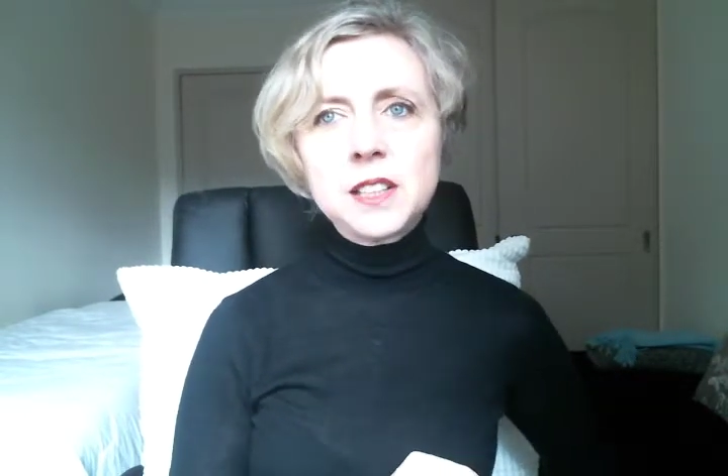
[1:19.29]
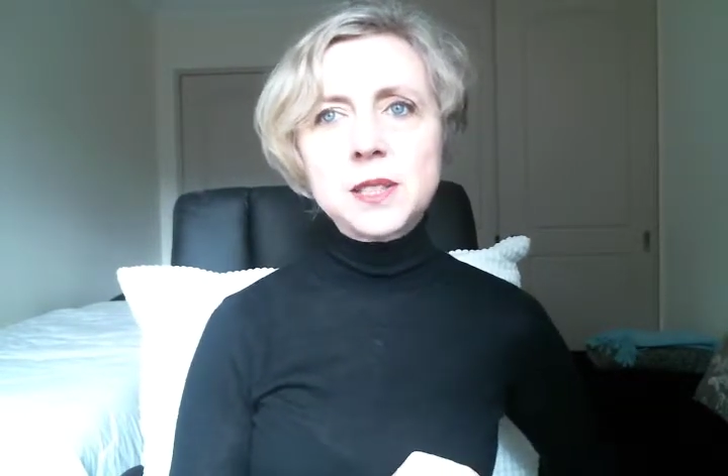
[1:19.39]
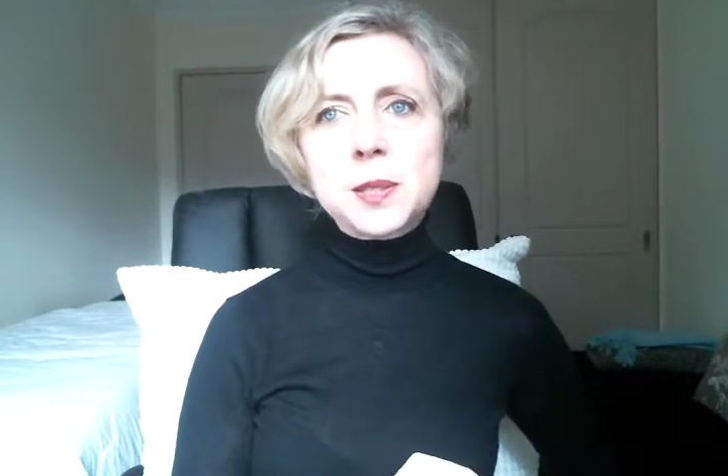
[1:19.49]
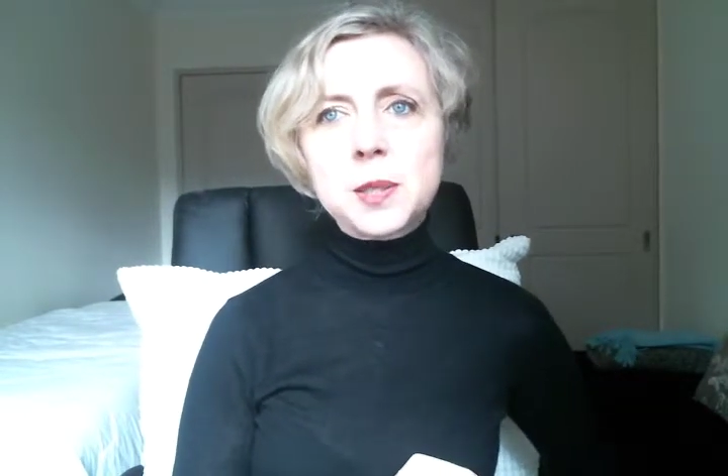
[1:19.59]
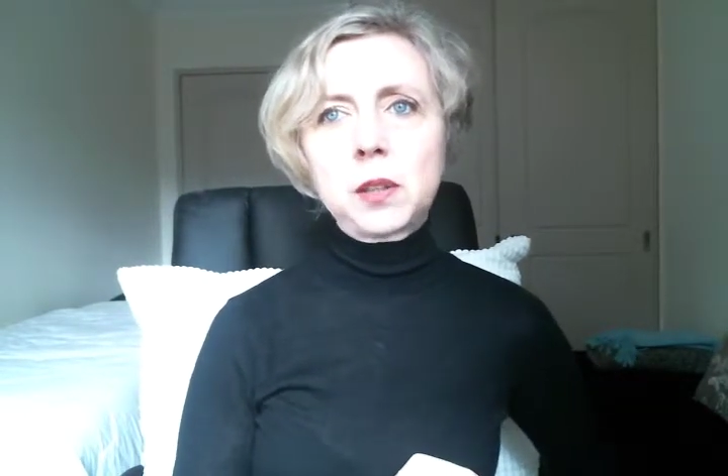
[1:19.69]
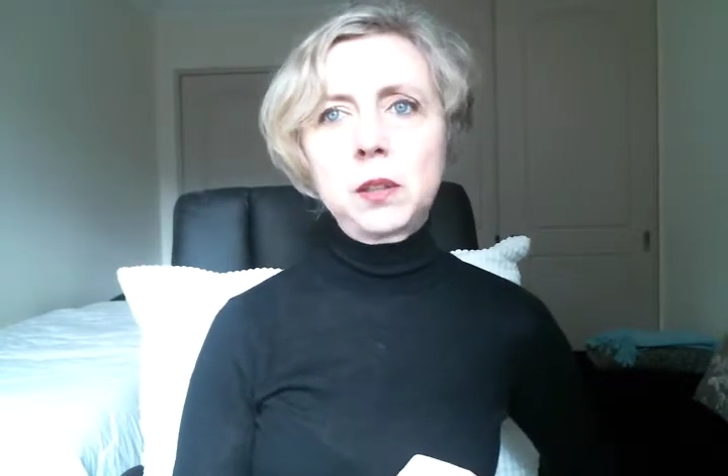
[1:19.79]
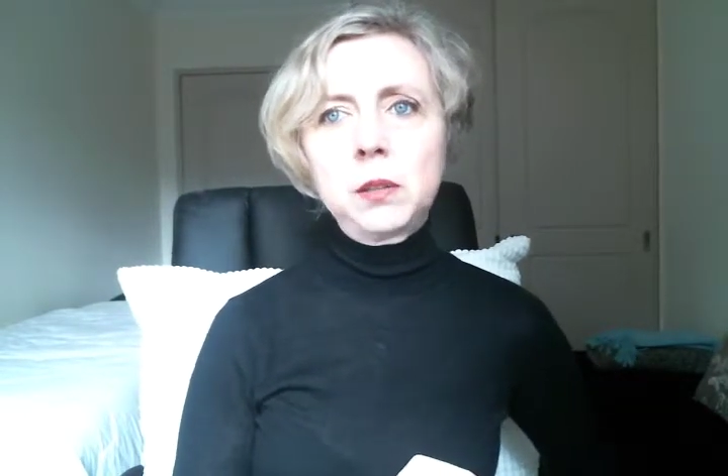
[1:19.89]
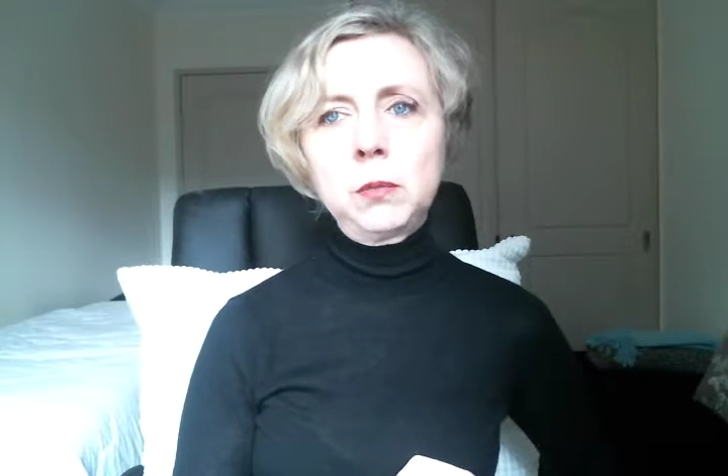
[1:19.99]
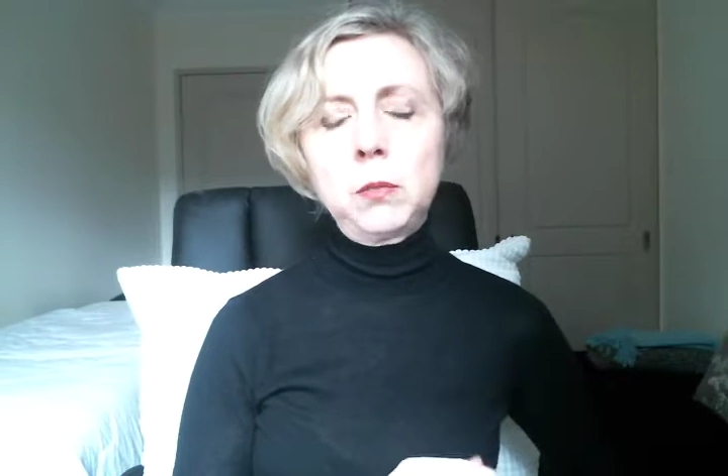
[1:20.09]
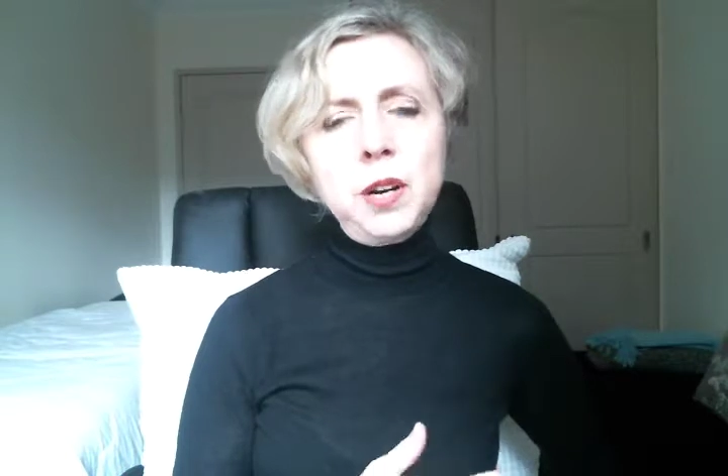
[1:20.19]

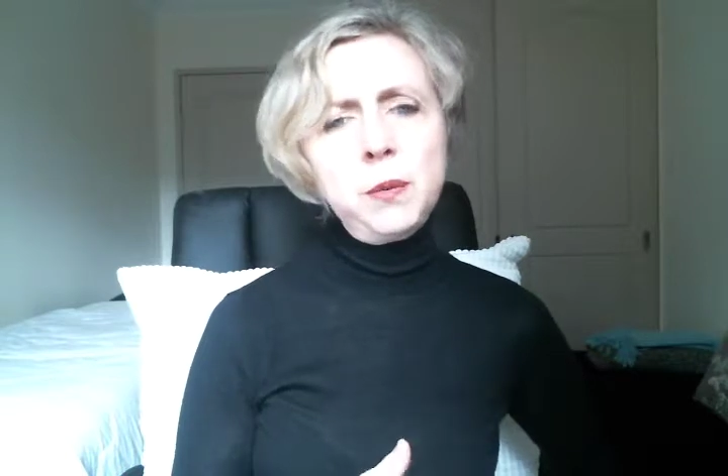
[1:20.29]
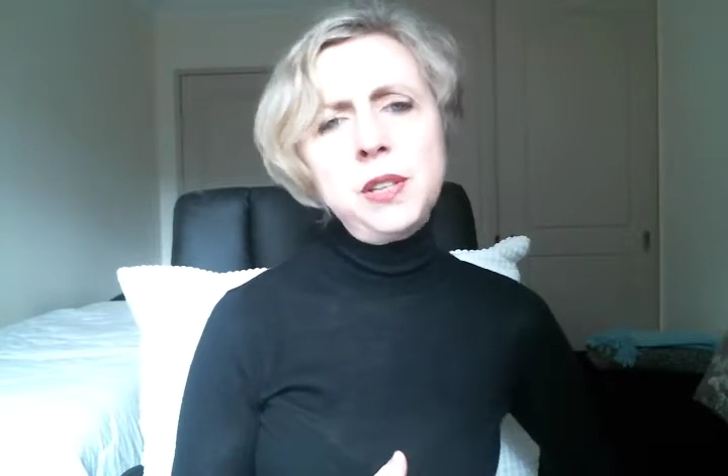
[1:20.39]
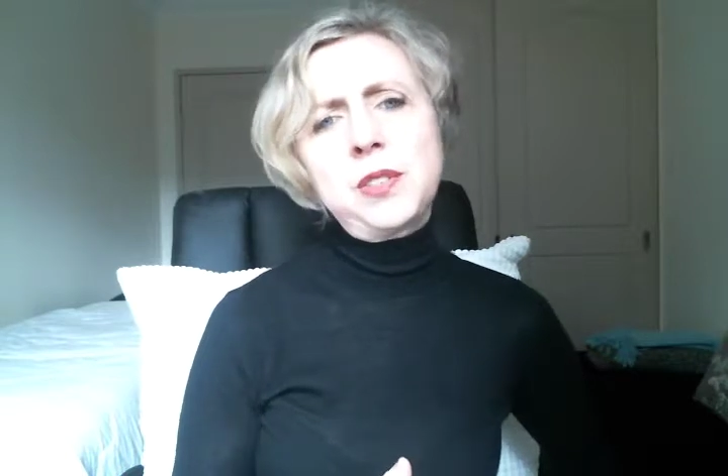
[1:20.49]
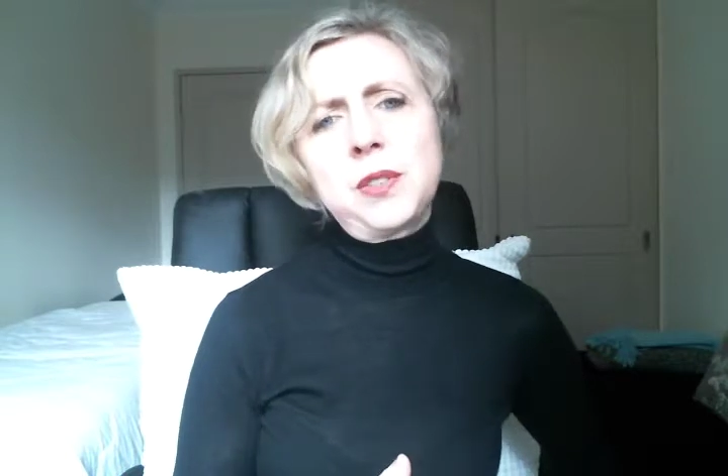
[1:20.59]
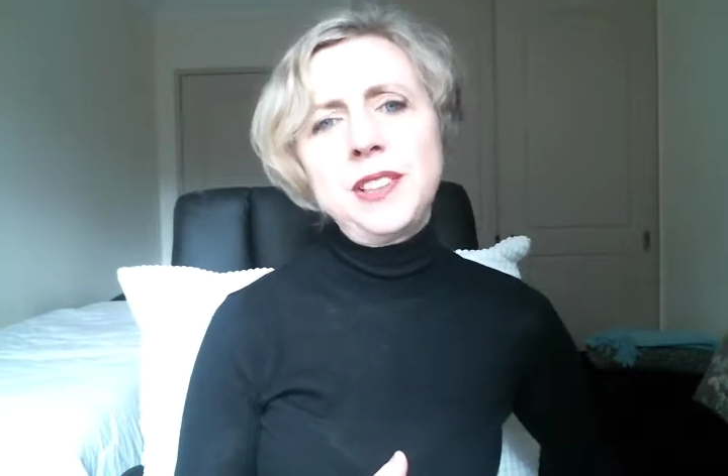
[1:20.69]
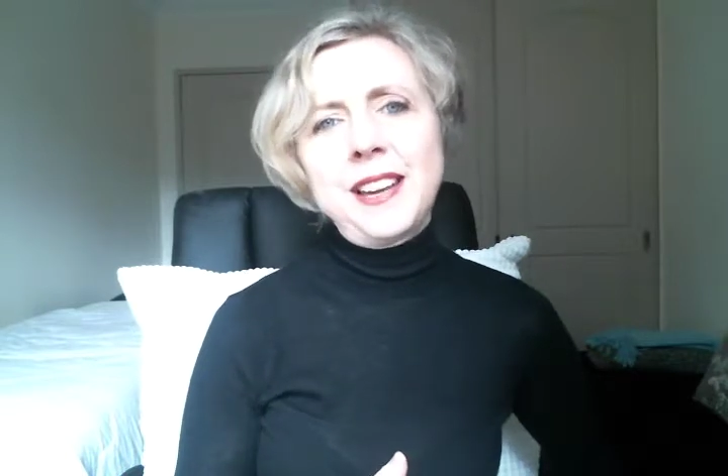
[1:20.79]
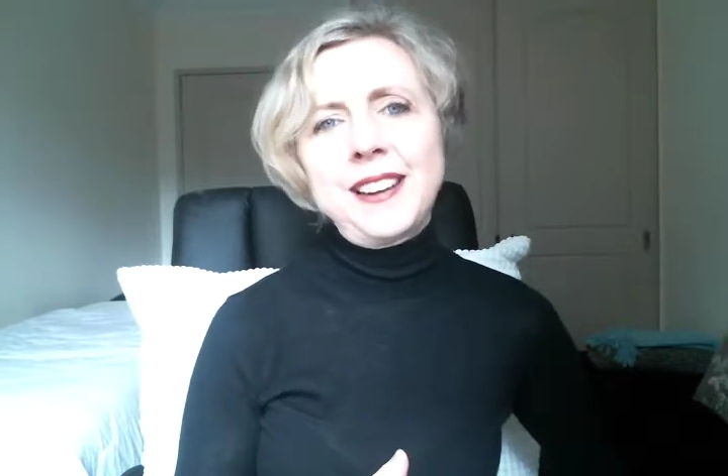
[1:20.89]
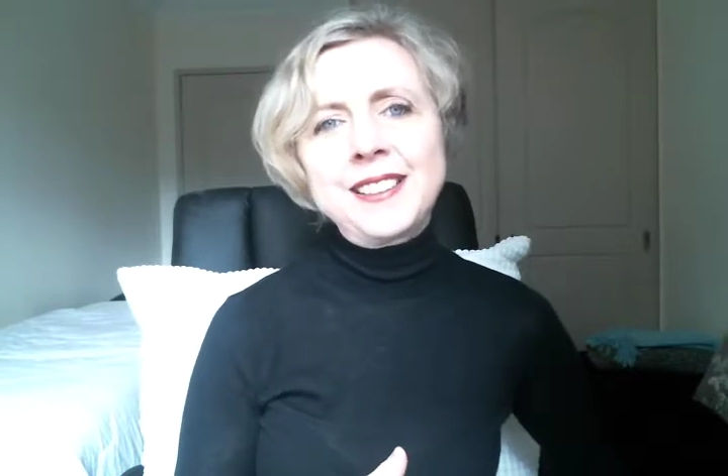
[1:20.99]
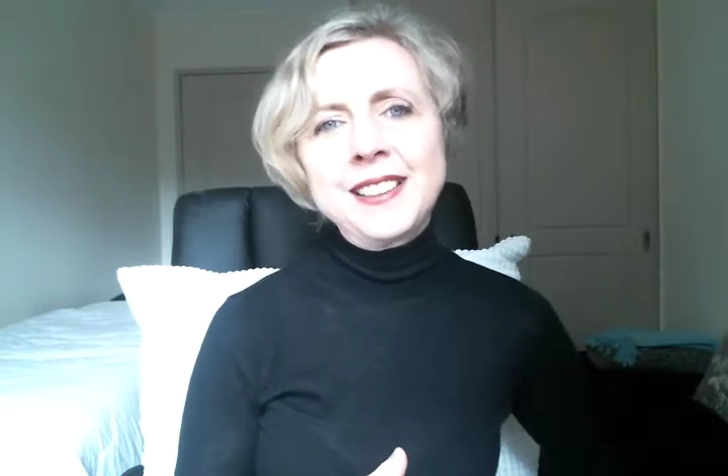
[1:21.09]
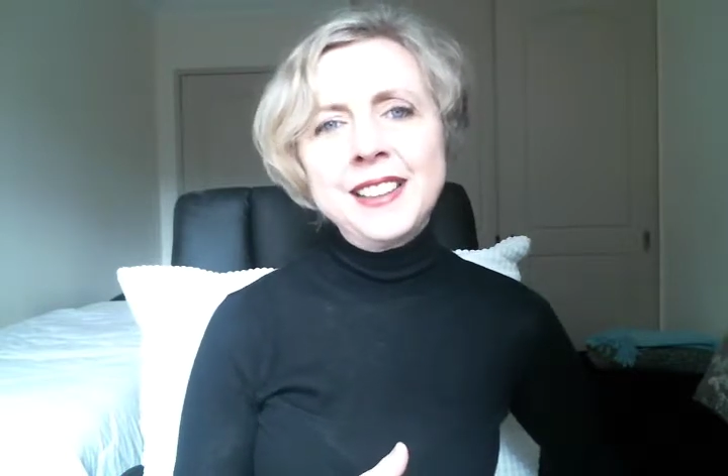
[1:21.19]
So why do I do that?